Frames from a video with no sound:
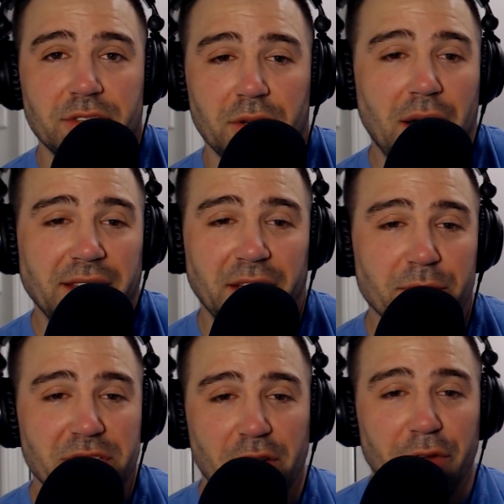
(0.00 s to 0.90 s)
So I think
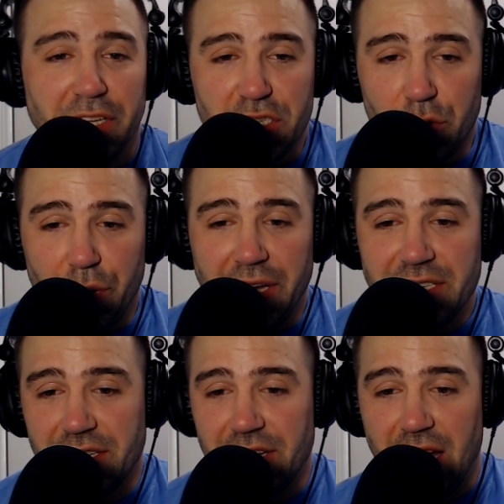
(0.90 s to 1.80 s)
he was there for like 2
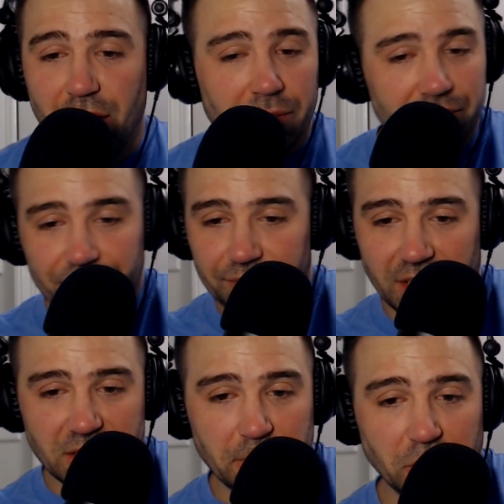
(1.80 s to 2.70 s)
weeks, and now
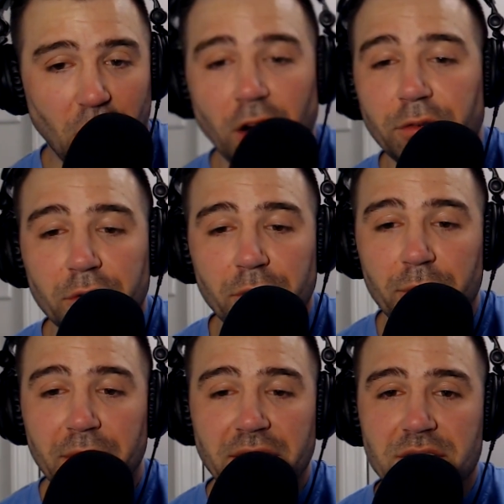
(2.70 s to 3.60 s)
he's been gone for
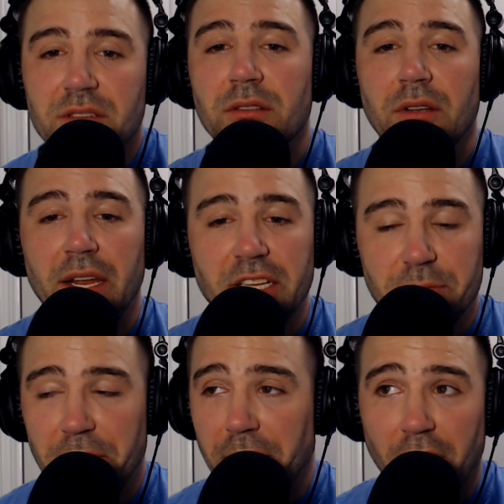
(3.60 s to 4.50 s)
3 weeks, and
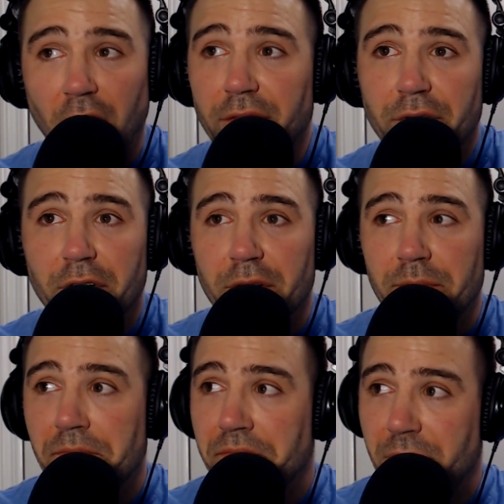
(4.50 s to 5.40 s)
he's going to be gone
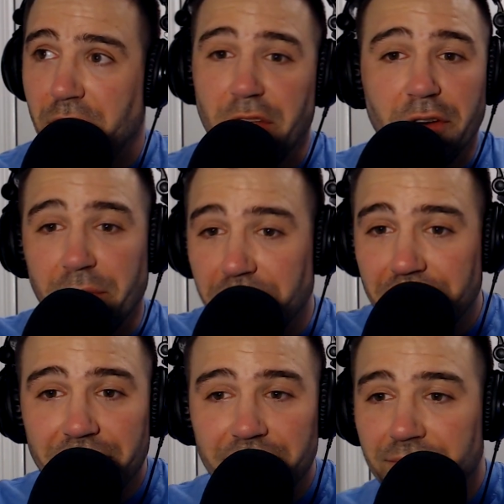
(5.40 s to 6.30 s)
for another,
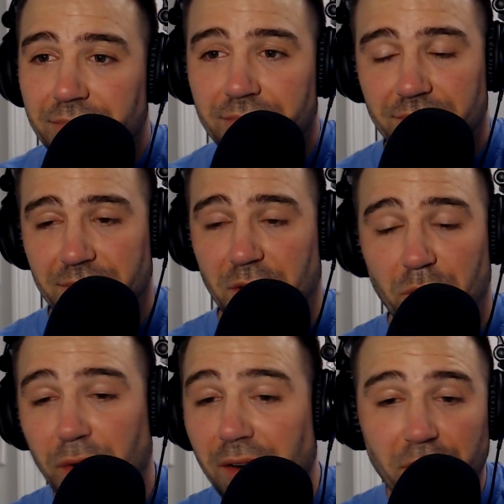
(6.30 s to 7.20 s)

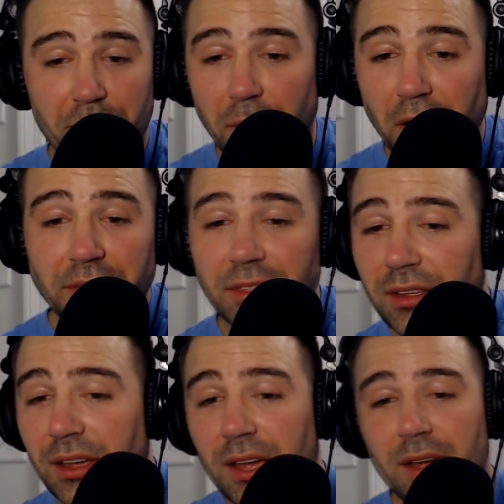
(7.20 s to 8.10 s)
whatever
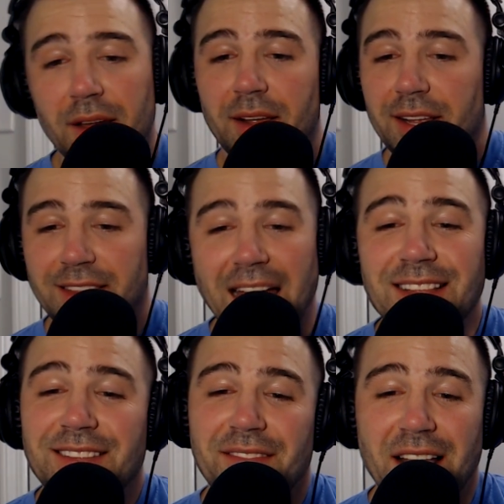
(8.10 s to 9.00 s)
month.
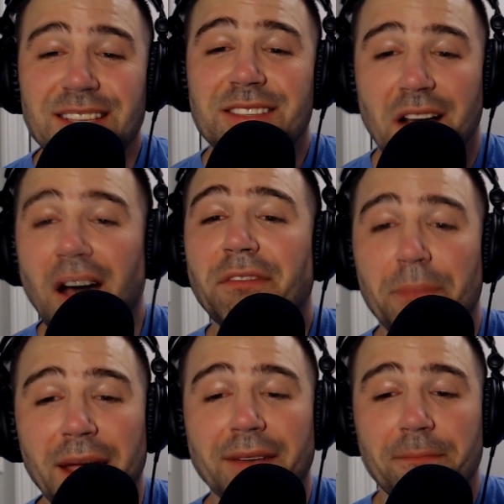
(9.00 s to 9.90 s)
That's
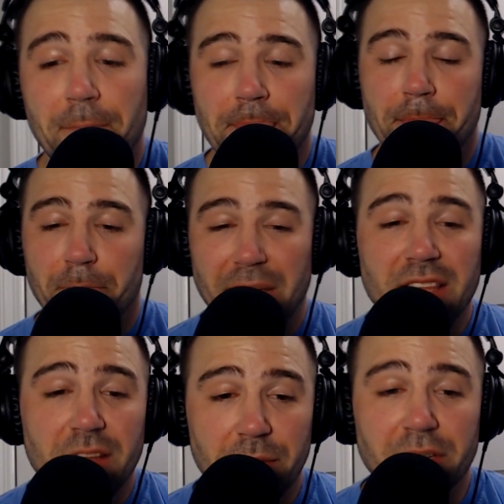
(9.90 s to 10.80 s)
tough, man.
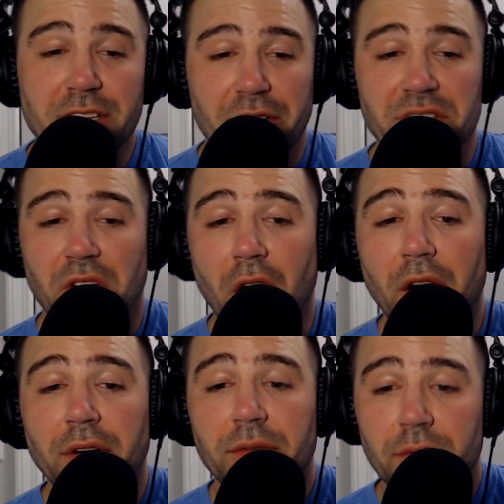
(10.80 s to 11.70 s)
Being in the military is
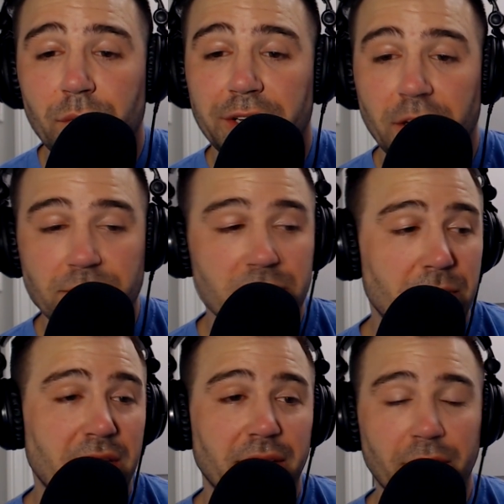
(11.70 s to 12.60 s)
hard. When it comes
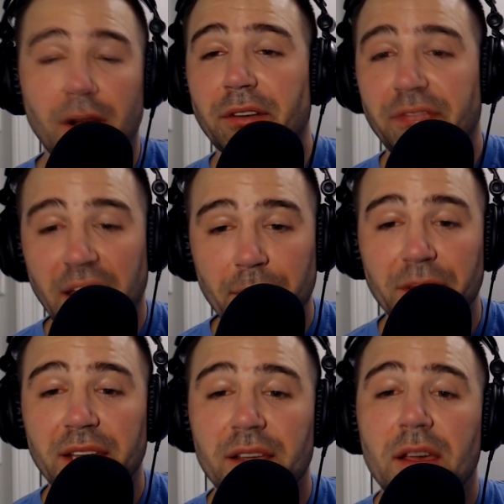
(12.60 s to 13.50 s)
to being around a
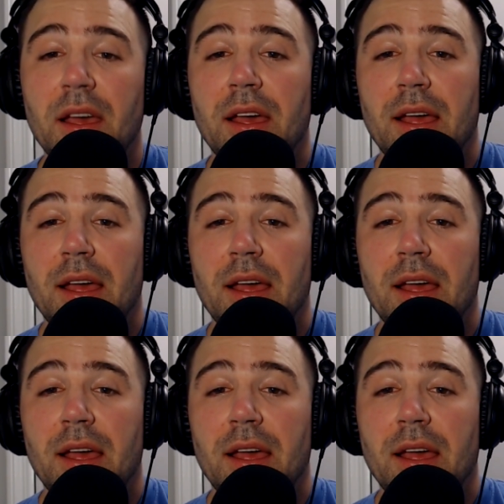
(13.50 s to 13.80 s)
family